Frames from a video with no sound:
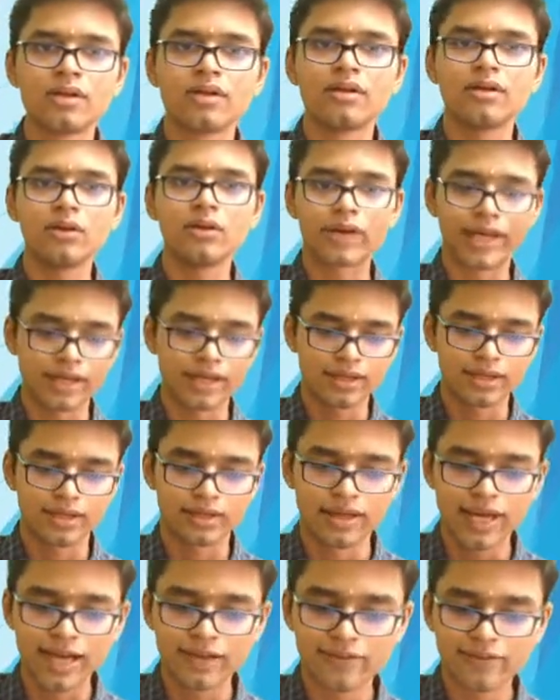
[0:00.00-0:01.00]
Okay,
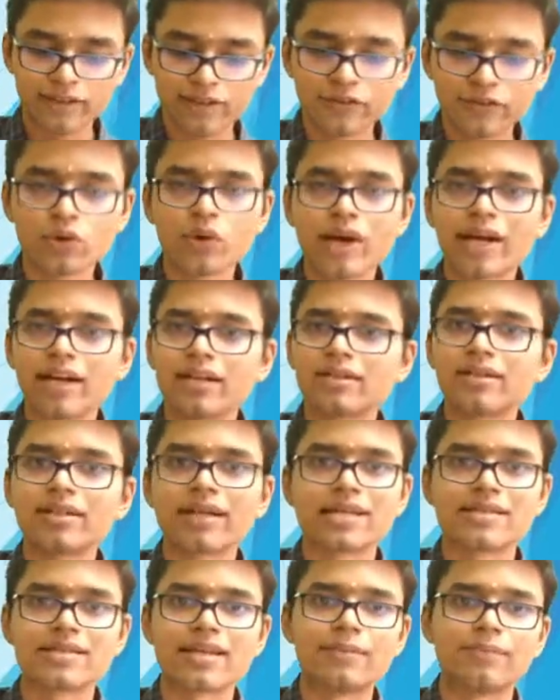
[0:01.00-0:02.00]
I will give you another
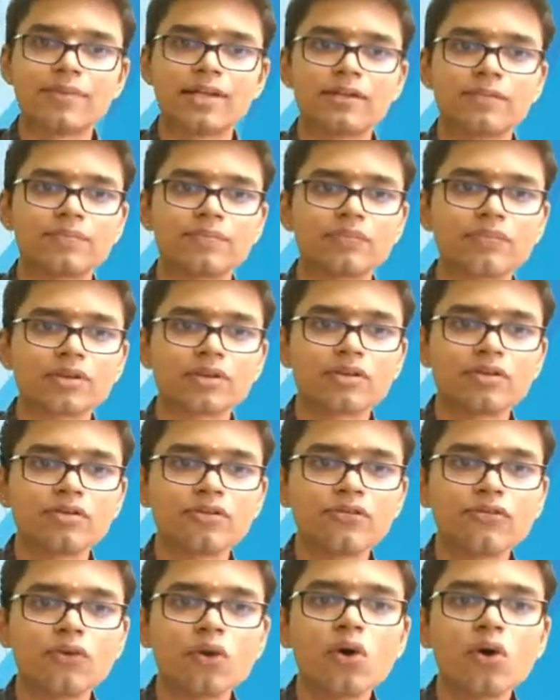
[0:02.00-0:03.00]
example.
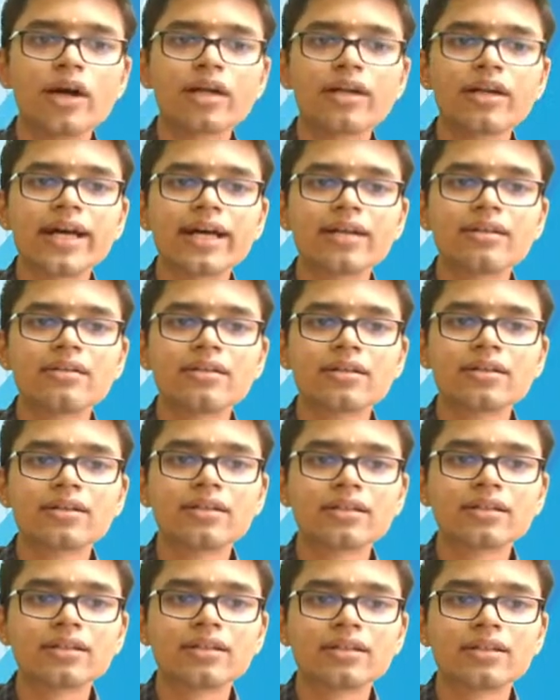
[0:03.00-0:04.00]

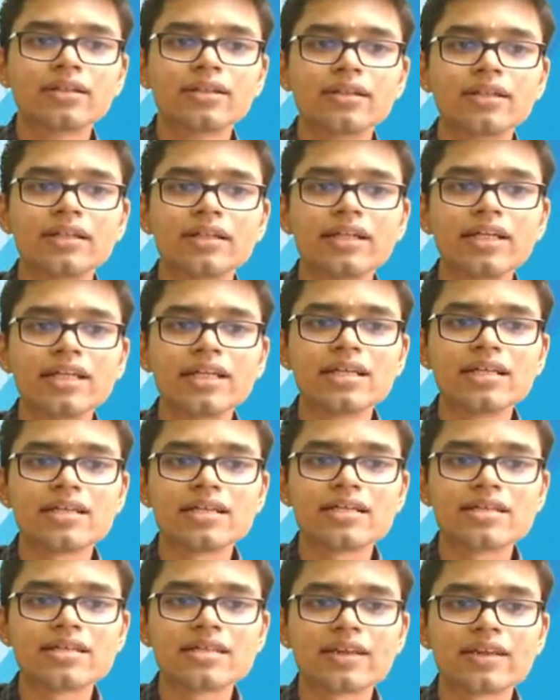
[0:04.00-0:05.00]

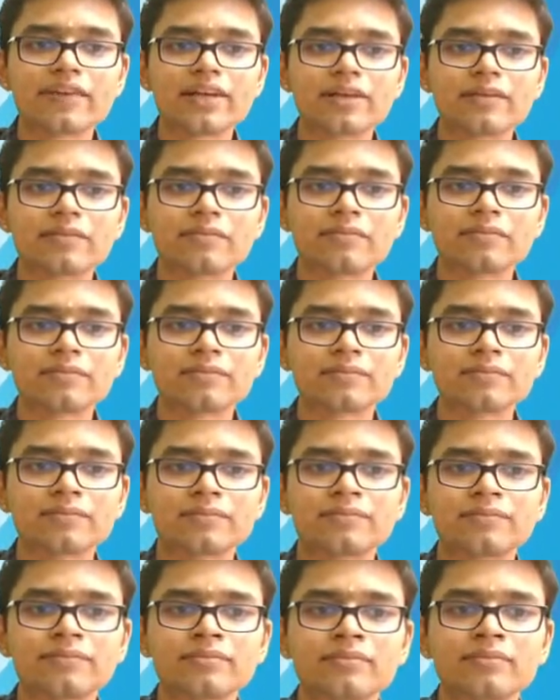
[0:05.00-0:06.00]
437.
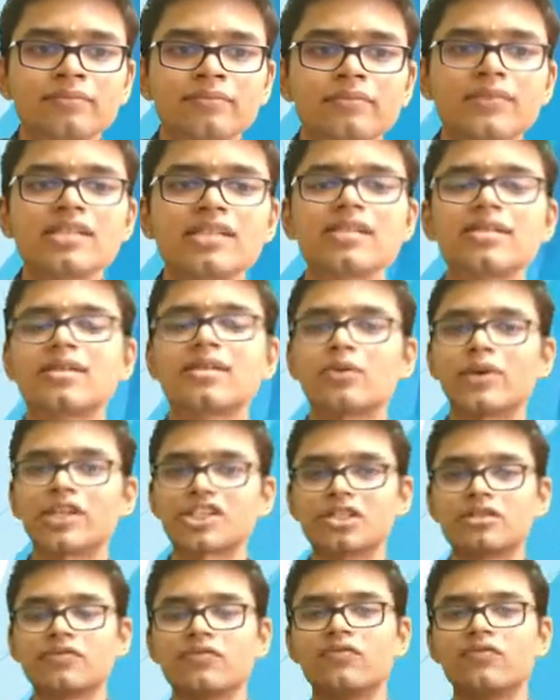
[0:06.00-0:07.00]
This is the
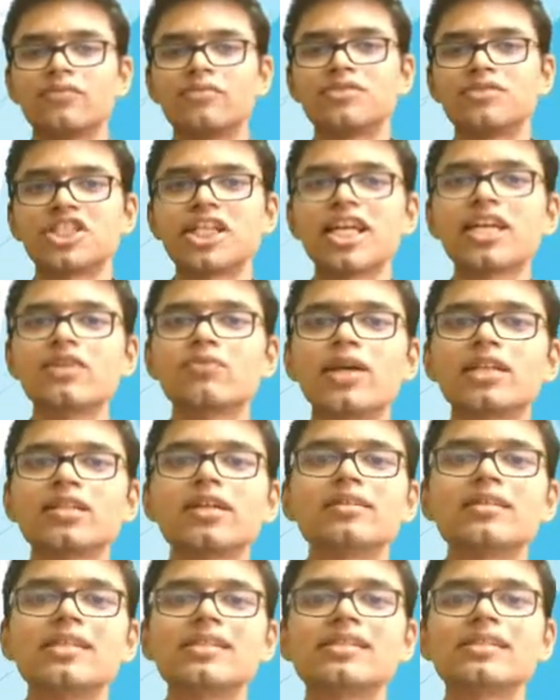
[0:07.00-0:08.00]
question. Check whether
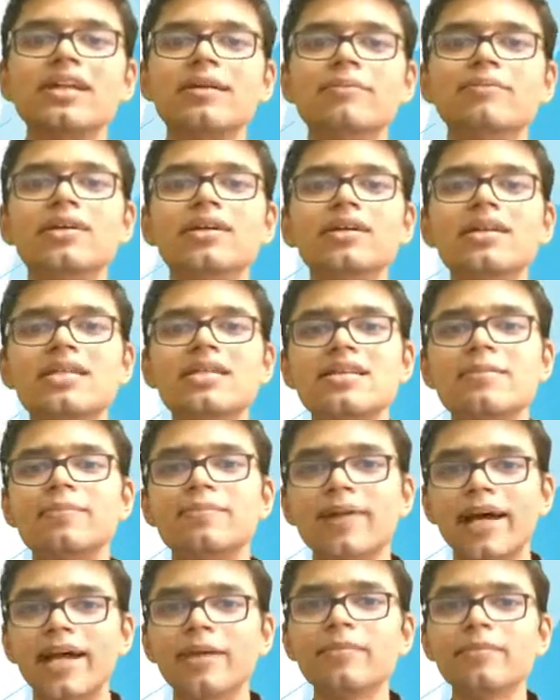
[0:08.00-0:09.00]
this number is a
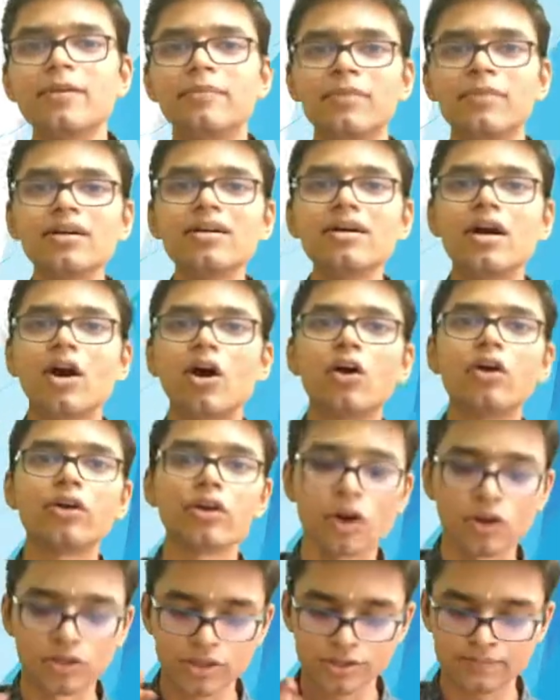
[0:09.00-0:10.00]
prime number or
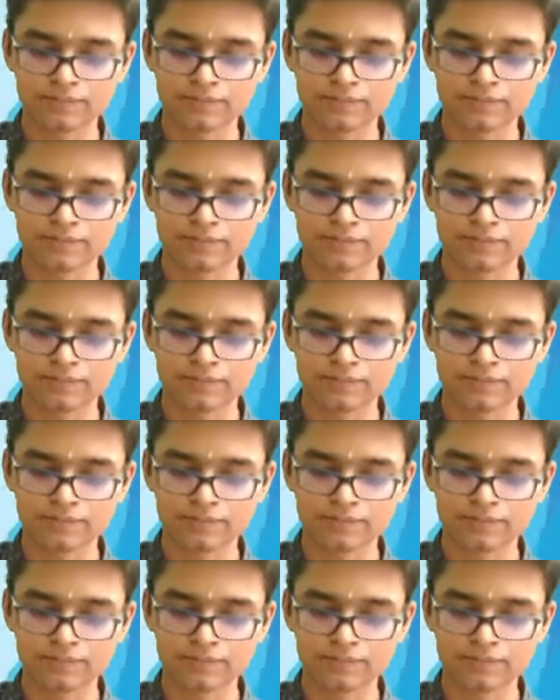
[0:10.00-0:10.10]
not.